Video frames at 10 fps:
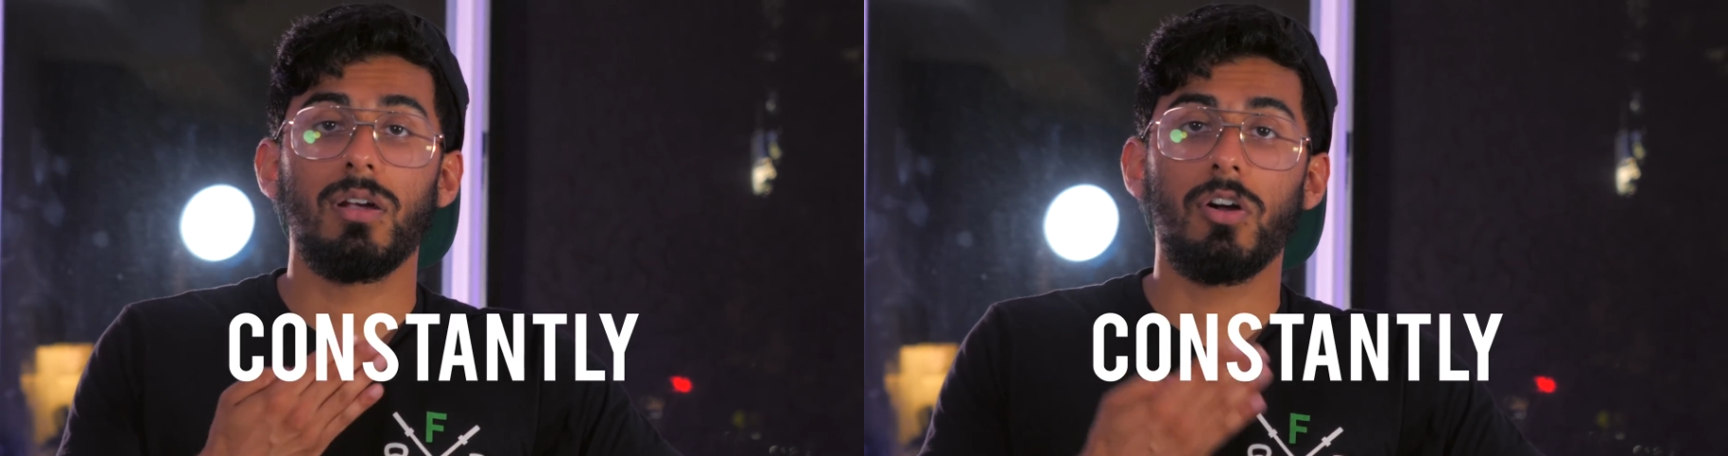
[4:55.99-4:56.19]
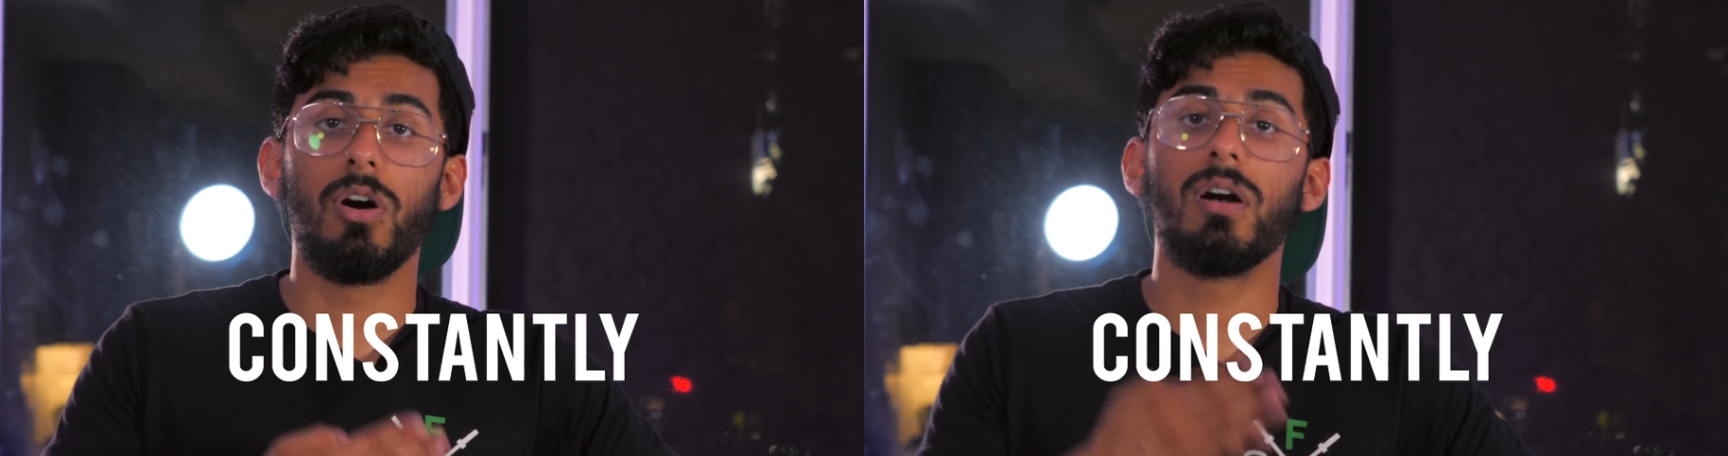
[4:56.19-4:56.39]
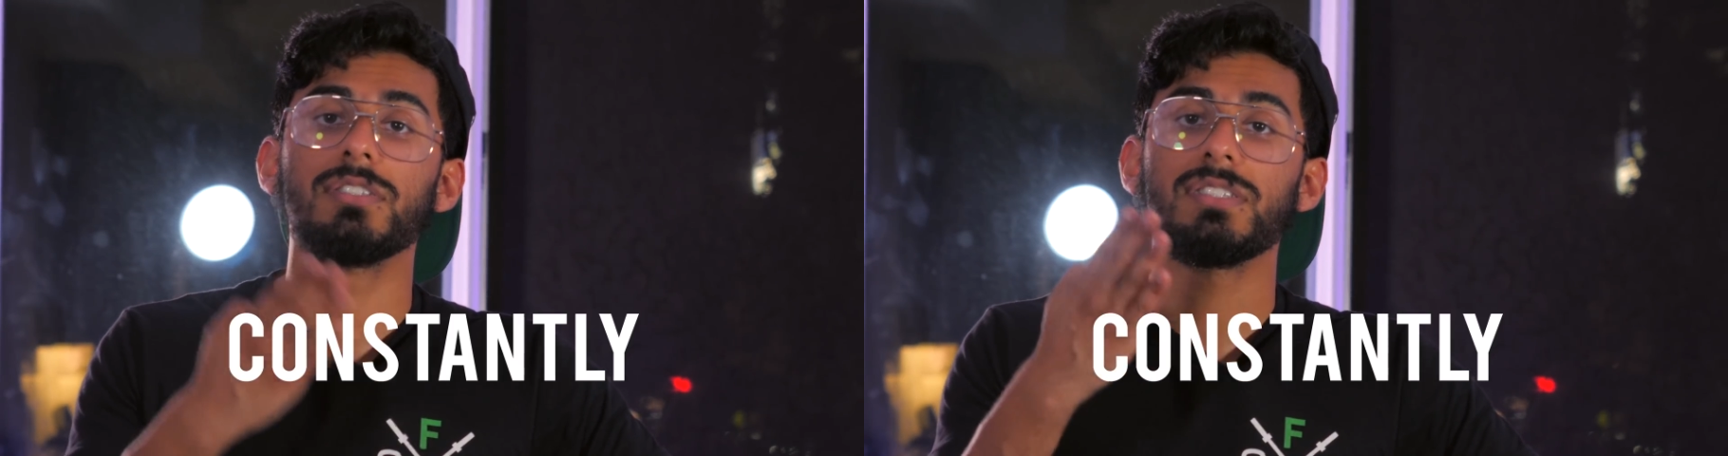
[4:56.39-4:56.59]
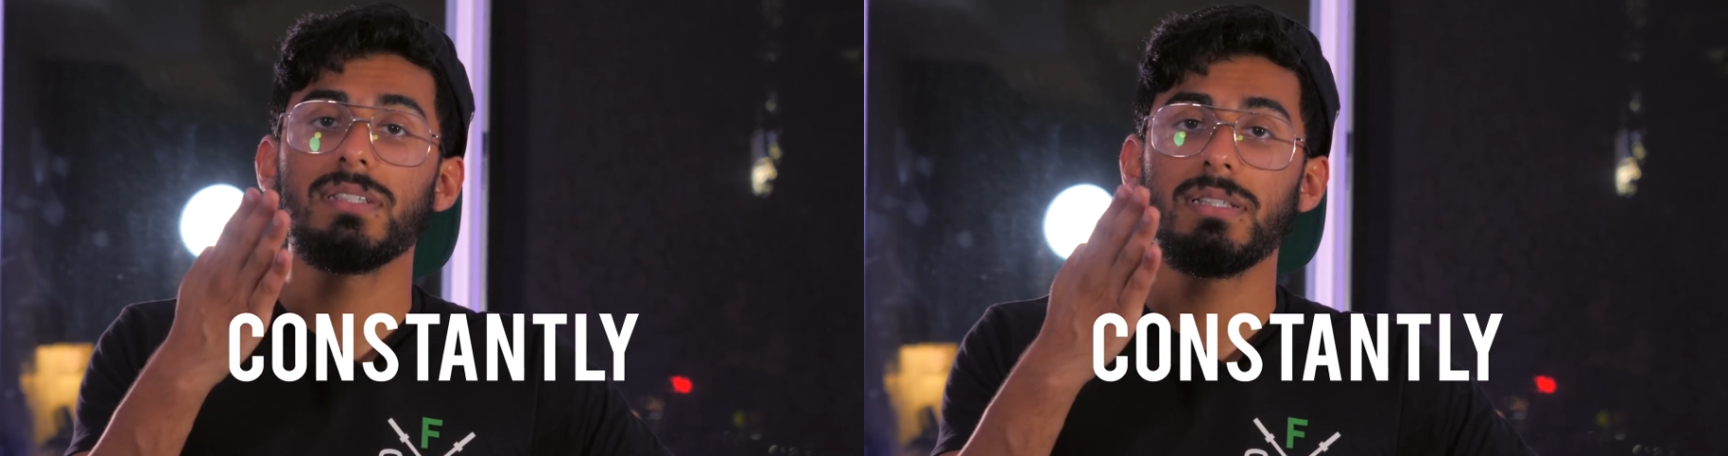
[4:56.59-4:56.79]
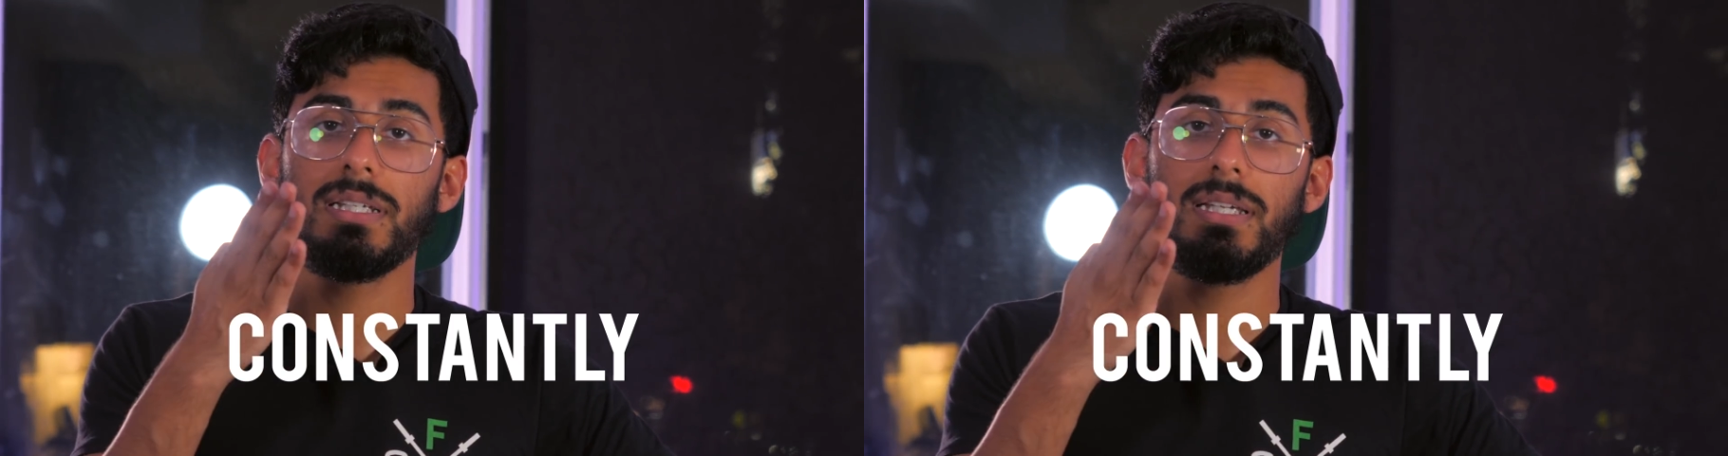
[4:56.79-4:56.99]

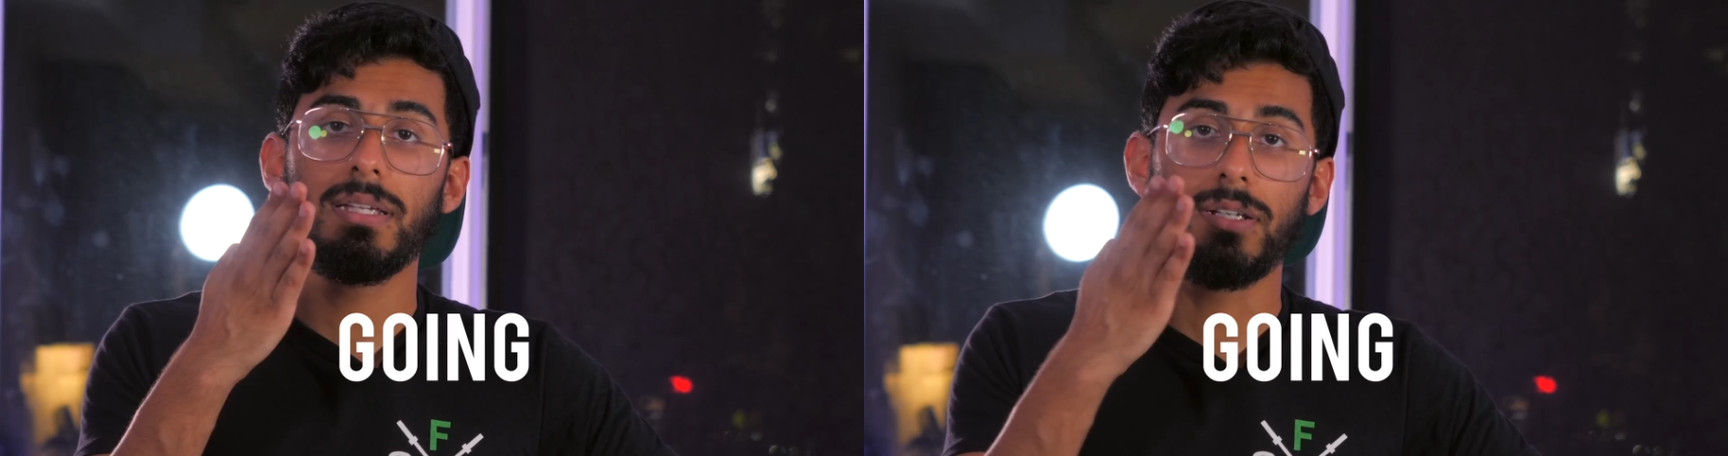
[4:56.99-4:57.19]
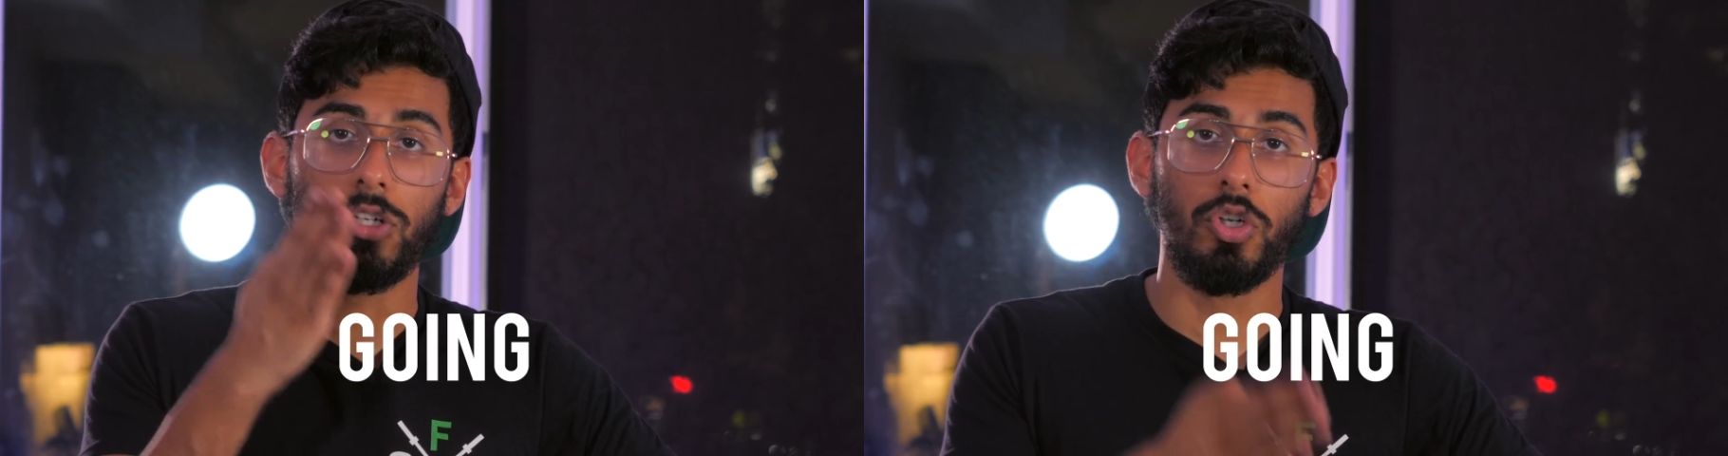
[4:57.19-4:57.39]
constantly